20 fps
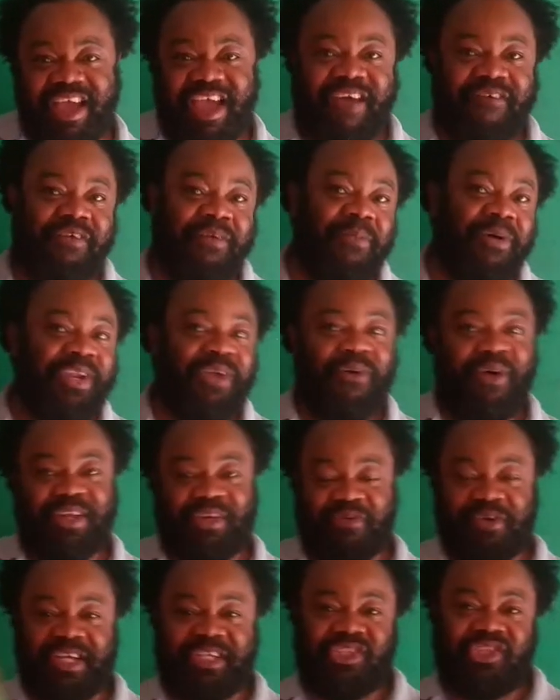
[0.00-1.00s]
Everybody
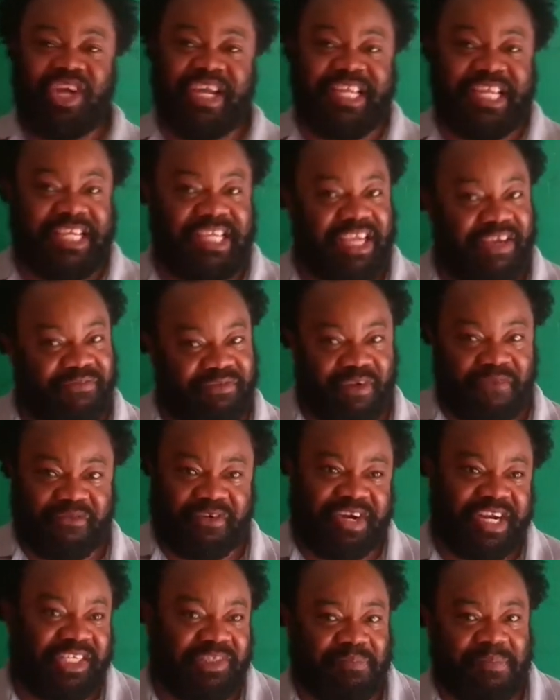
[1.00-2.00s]
want to enjoy the gift of
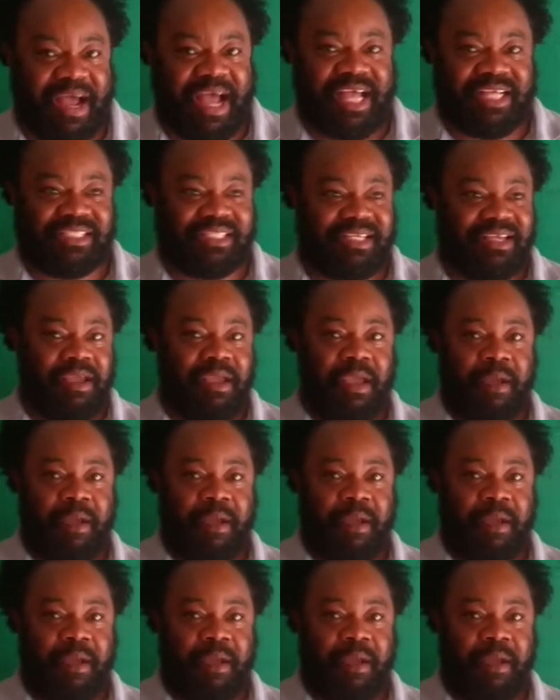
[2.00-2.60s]
Christmas.